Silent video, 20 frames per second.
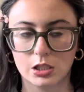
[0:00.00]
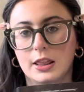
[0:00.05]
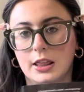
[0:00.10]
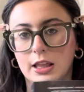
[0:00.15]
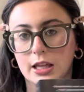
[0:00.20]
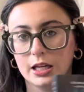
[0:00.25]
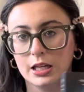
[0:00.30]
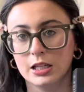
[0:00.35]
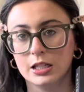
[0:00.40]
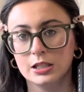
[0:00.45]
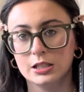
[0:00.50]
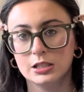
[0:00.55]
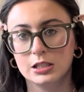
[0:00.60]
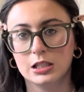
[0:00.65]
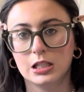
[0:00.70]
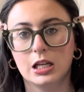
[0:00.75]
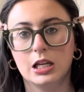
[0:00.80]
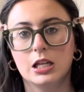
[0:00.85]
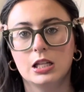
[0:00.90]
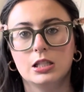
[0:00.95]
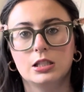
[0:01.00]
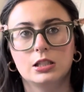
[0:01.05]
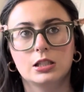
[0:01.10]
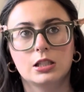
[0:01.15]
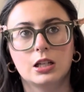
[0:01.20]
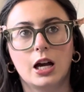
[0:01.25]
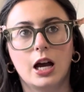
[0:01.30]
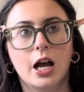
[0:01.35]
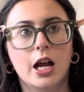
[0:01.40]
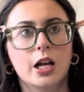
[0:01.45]
This is
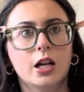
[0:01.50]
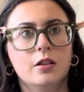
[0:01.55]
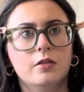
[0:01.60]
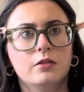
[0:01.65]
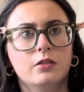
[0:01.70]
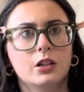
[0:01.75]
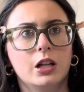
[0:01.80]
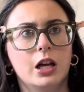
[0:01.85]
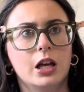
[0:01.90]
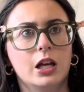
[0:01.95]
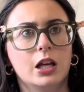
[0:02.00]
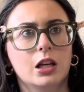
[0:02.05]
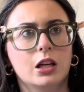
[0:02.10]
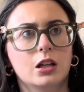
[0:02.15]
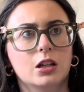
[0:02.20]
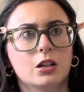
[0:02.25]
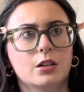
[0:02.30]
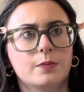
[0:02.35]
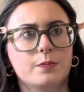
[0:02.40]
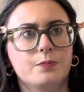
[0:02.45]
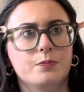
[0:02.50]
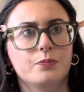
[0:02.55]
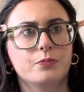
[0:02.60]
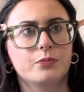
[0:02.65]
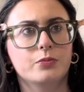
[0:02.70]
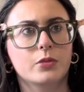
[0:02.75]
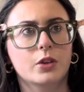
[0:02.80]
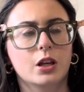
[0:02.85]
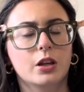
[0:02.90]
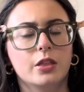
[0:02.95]
kind of like,
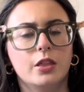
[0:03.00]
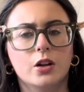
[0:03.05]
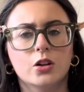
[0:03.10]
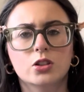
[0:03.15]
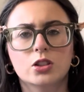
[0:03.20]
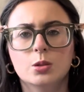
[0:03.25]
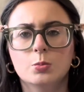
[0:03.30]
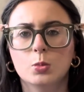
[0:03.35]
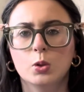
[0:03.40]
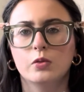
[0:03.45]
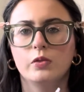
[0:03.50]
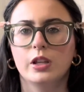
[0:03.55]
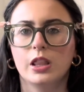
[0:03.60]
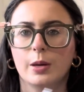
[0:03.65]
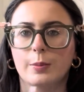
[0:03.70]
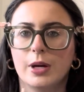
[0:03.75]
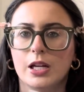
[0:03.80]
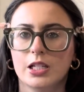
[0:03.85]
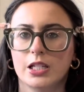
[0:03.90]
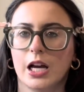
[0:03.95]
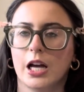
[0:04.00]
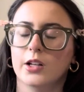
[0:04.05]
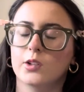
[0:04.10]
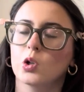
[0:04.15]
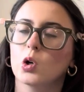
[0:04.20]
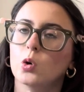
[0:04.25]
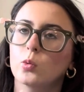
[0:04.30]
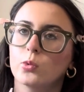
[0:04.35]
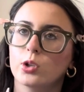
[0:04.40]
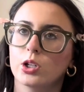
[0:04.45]
there's a movie that my dad
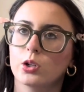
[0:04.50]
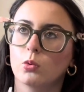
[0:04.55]
told me to